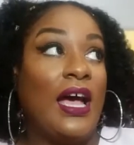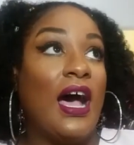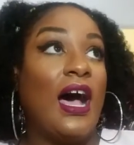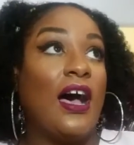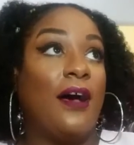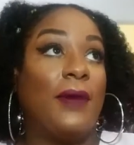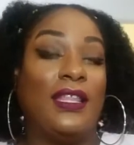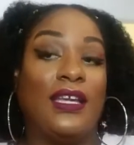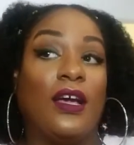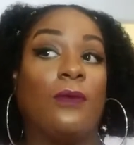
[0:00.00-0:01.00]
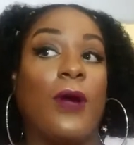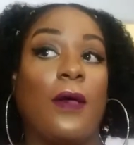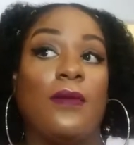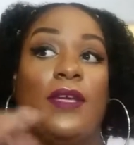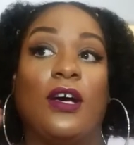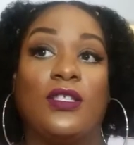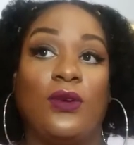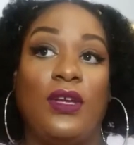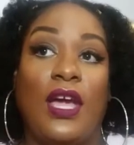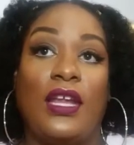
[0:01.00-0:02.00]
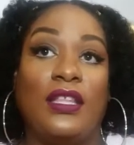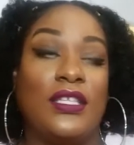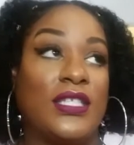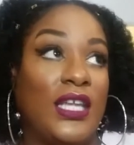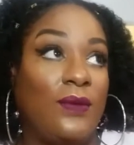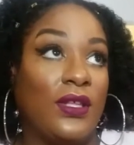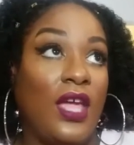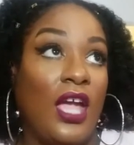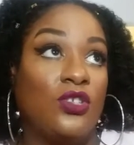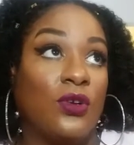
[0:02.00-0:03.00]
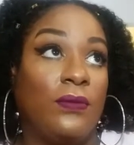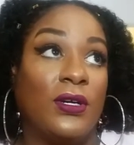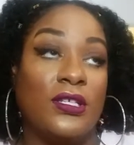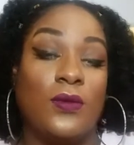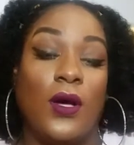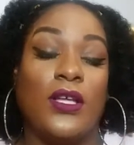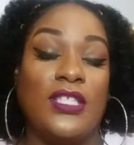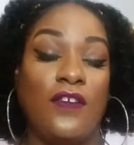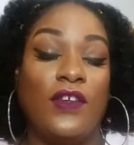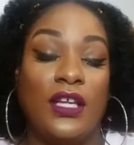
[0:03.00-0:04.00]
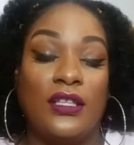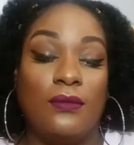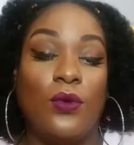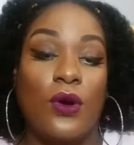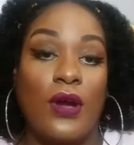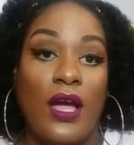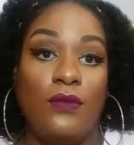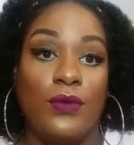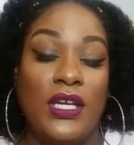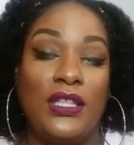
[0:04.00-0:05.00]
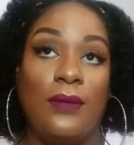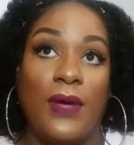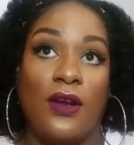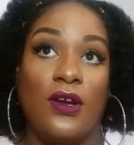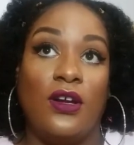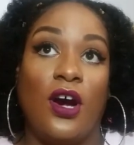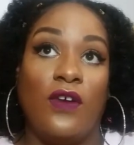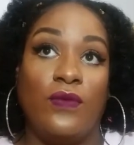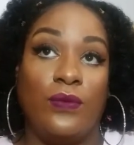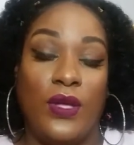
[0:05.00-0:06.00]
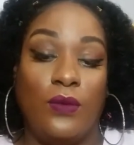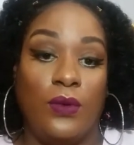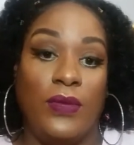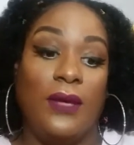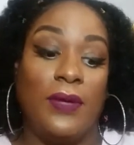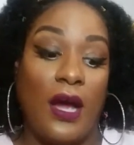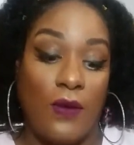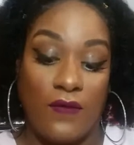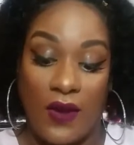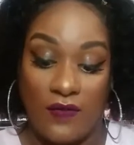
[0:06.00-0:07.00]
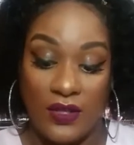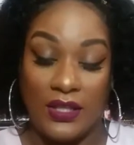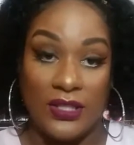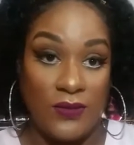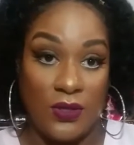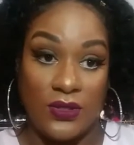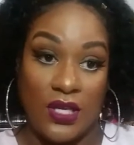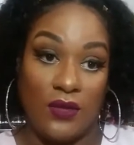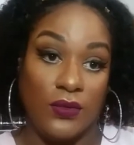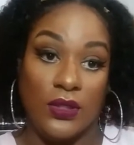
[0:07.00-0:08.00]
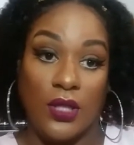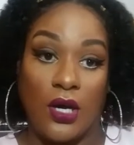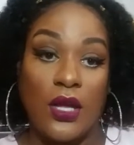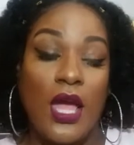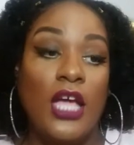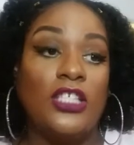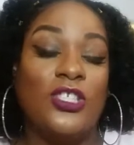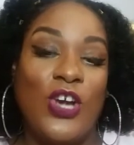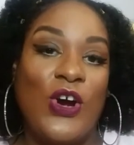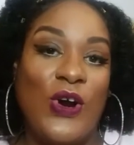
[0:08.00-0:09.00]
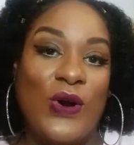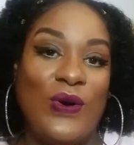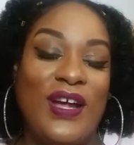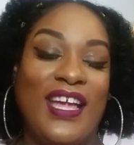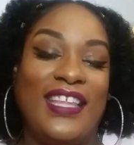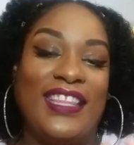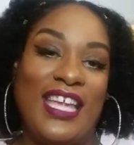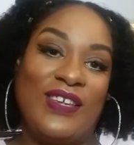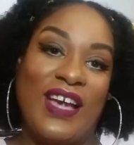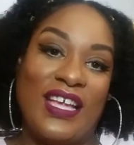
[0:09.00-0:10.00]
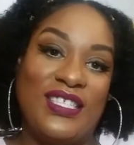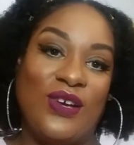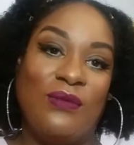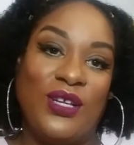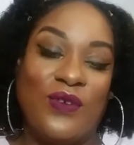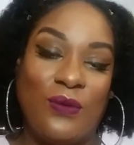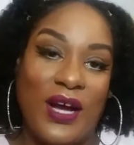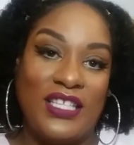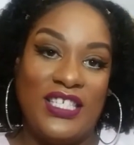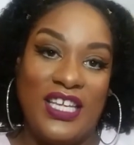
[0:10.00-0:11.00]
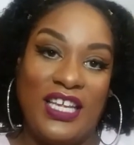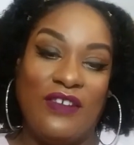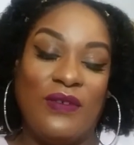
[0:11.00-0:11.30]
I think I'll probably be also getting the Skinny with Kendra book as well, because I feel like the more I read, the better it will be. But however, I feel like this video is getting really long. So thank you guys so much for watching.